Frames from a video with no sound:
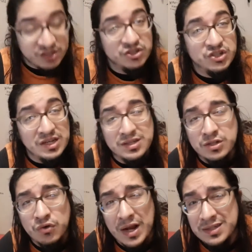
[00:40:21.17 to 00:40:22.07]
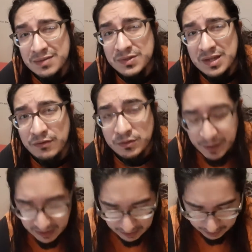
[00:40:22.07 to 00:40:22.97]
is Jesus Christ himself
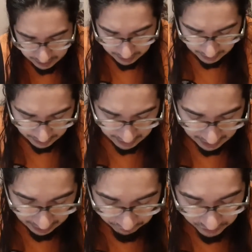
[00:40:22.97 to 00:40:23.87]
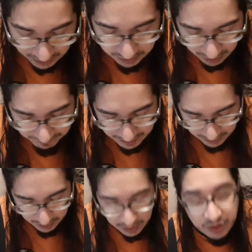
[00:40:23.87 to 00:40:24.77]
speaking. If ye love
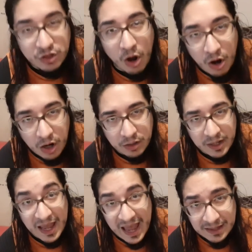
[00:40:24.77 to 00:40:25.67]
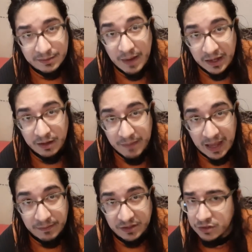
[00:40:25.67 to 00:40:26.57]
me, guard at my
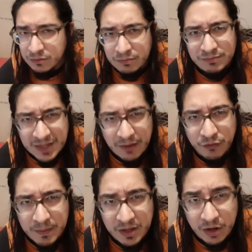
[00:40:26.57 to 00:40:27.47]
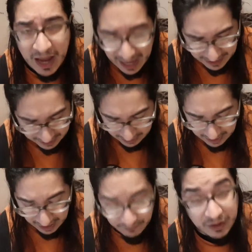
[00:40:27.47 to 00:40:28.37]
commandments. Sound familiar? At in
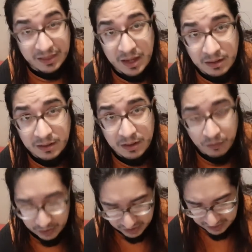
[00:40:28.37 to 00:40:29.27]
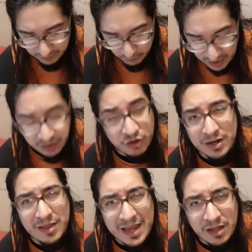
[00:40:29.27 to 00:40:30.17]
everything, which is even rendered
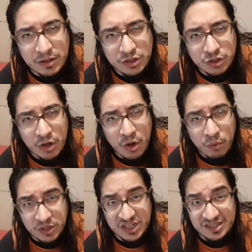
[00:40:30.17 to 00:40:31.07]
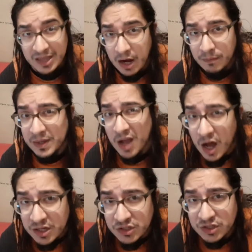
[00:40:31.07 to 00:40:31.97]
in the English, which is there
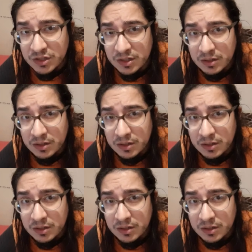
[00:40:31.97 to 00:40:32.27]
because